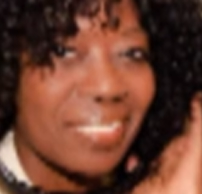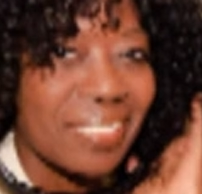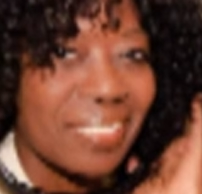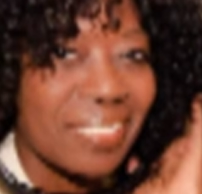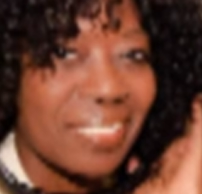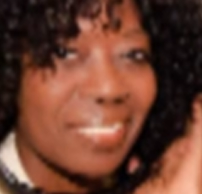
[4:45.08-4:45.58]

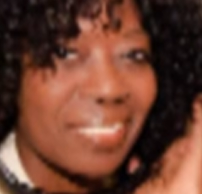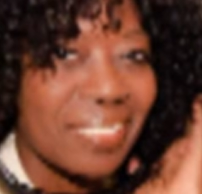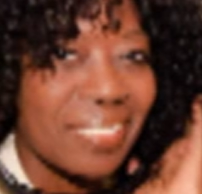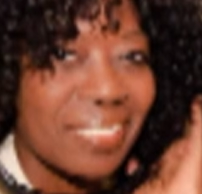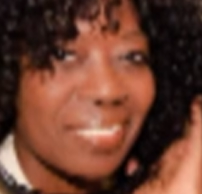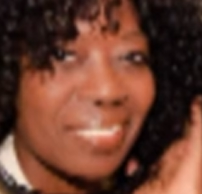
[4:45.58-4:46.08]

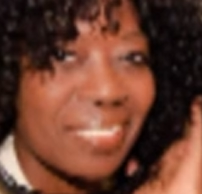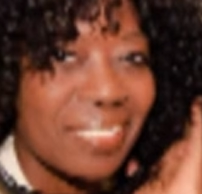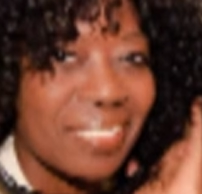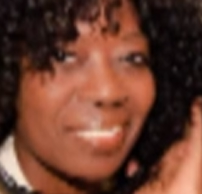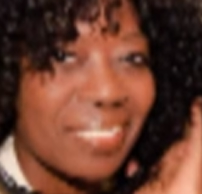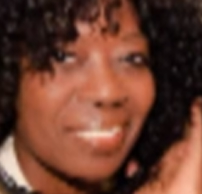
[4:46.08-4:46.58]

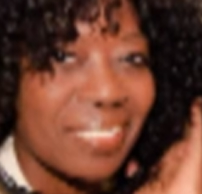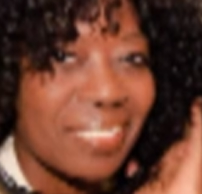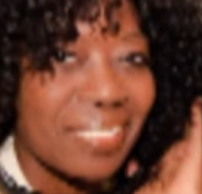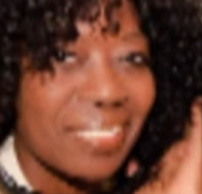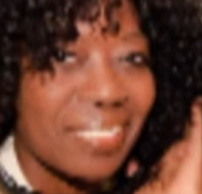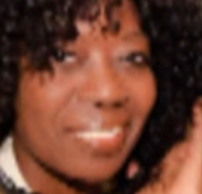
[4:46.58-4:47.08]

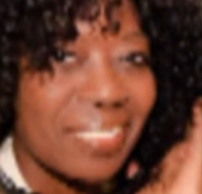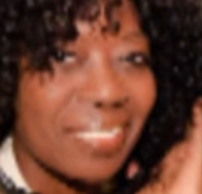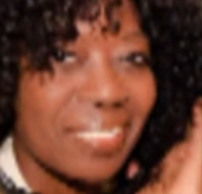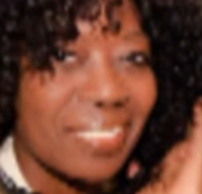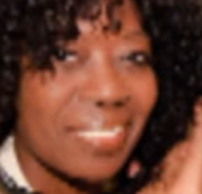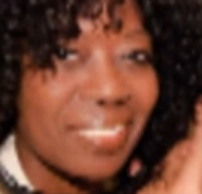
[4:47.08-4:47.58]

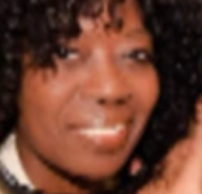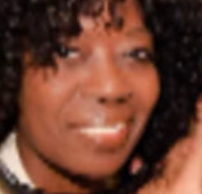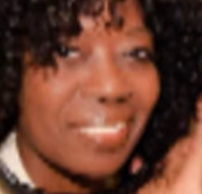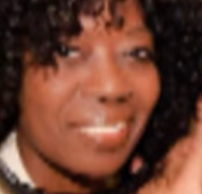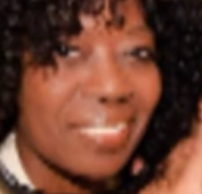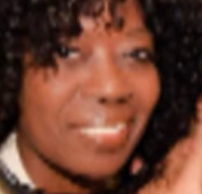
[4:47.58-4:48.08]

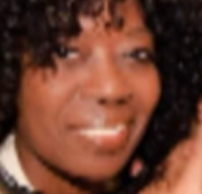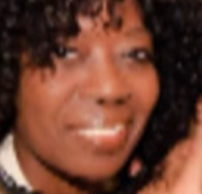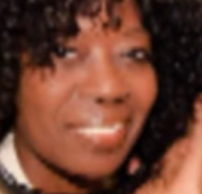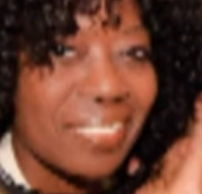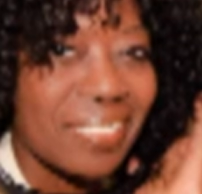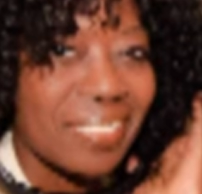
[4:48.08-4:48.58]

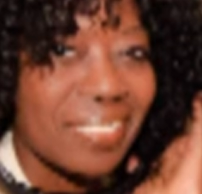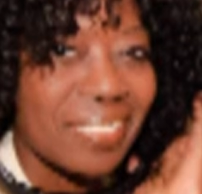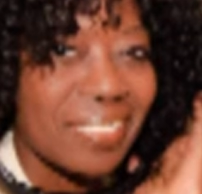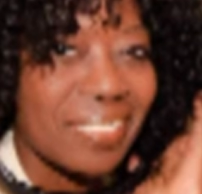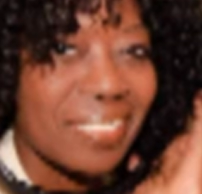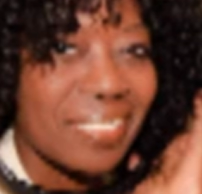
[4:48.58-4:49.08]

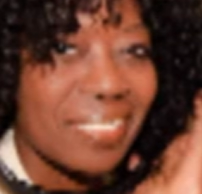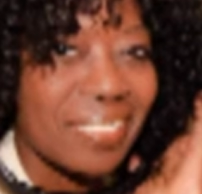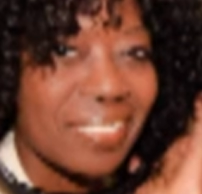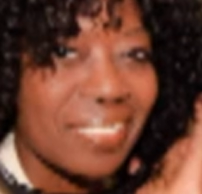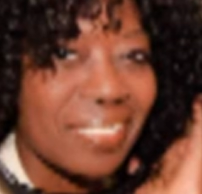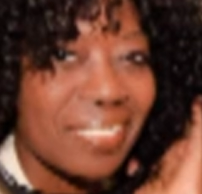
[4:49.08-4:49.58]

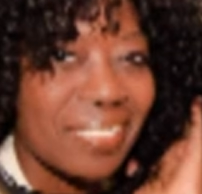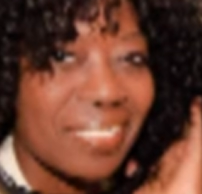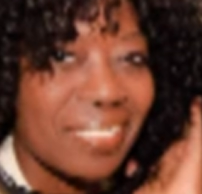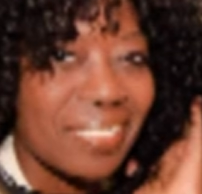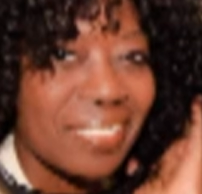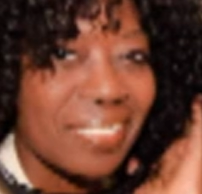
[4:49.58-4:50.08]

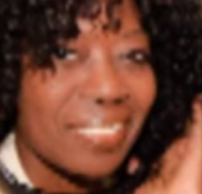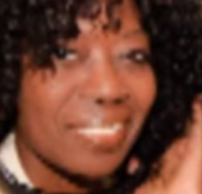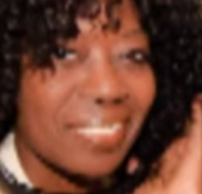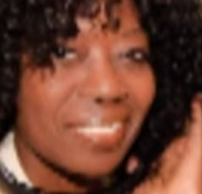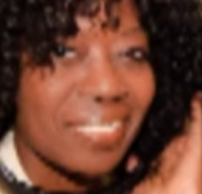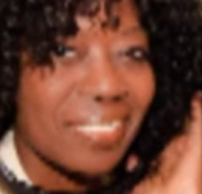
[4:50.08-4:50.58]

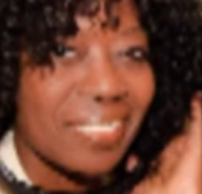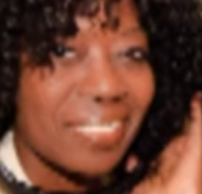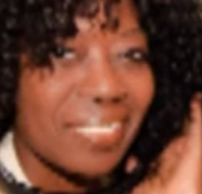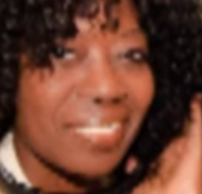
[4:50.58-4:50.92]
The person shown says nothing.